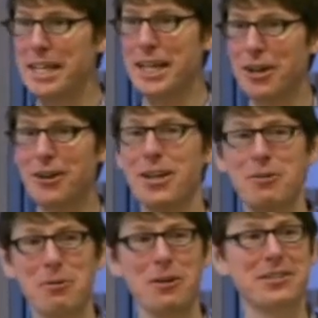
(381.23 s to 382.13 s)
here
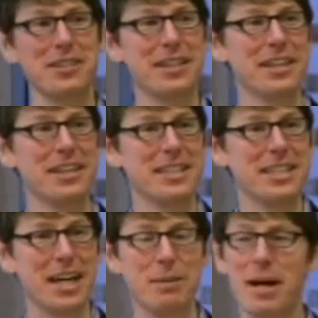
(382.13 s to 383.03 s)
in order to,
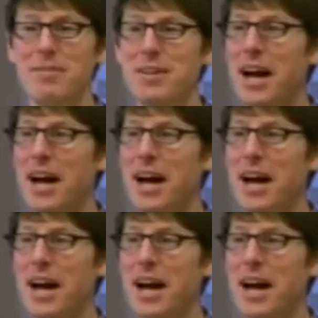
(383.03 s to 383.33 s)
to get the benefit.